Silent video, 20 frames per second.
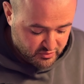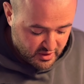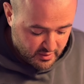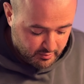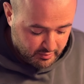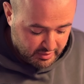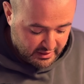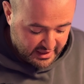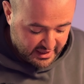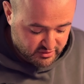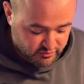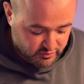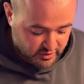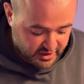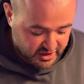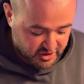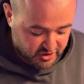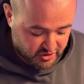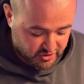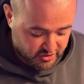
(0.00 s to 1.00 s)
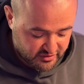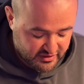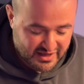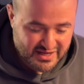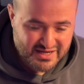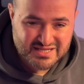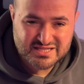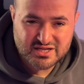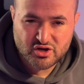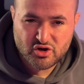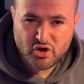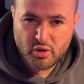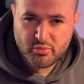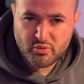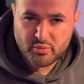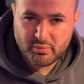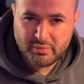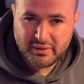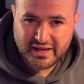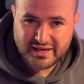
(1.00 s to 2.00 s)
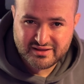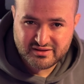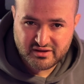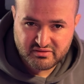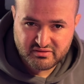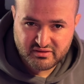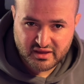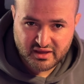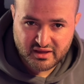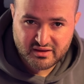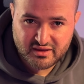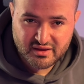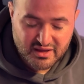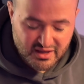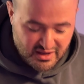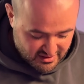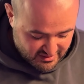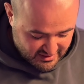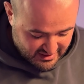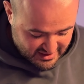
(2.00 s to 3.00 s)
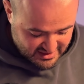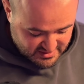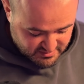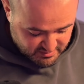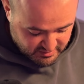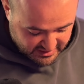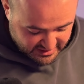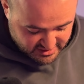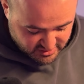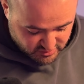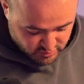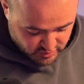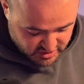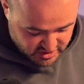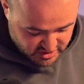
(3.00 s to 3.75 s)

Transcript: plate right here, that is a copper plate, I think, that is plated with